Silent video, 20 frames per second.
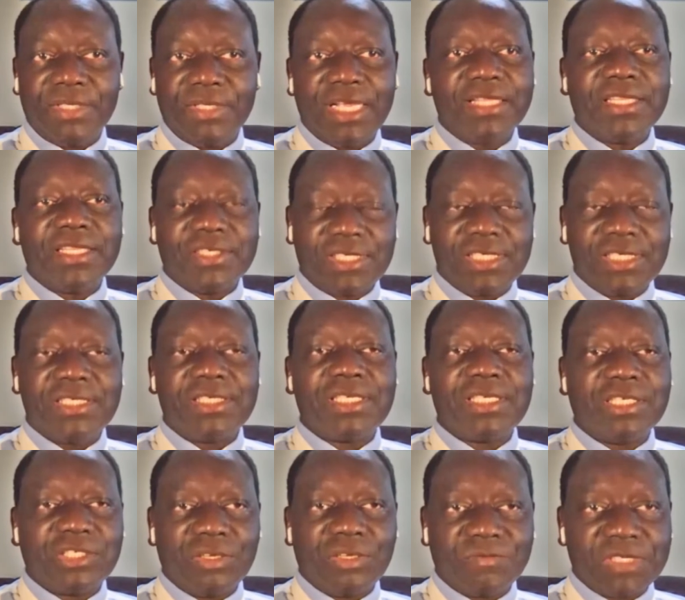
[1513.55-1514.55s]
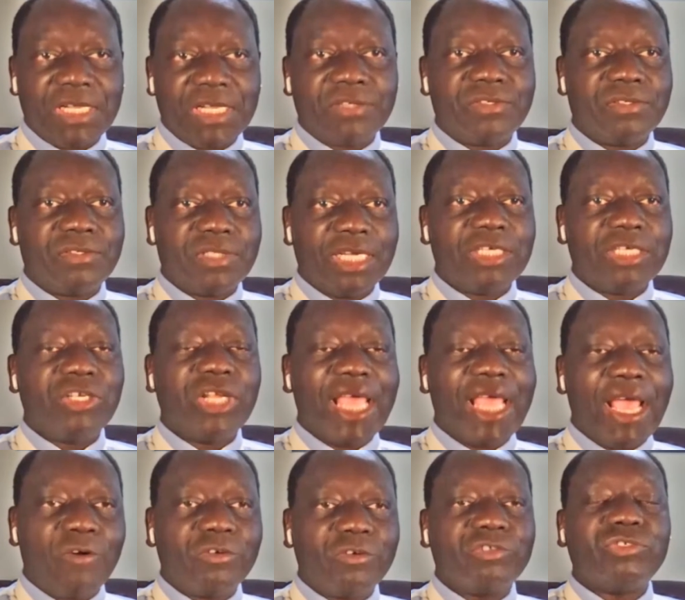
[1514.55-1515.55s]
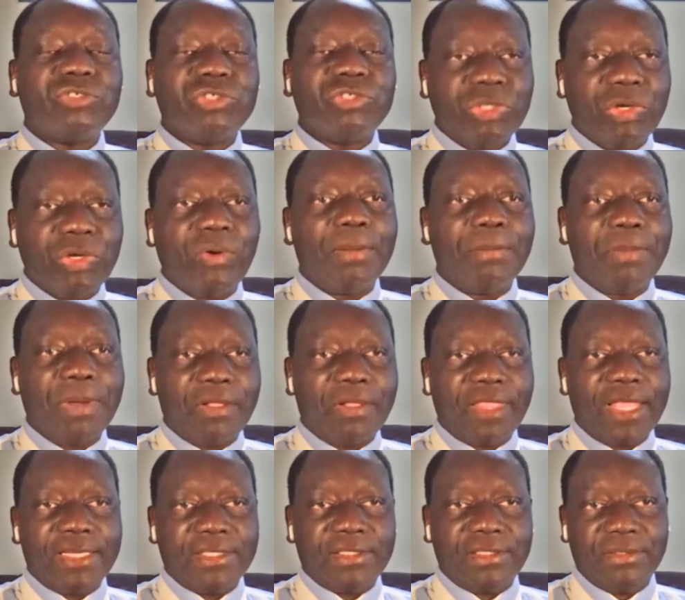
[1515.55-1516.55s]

And the citizens of South Sudan ought to know about that.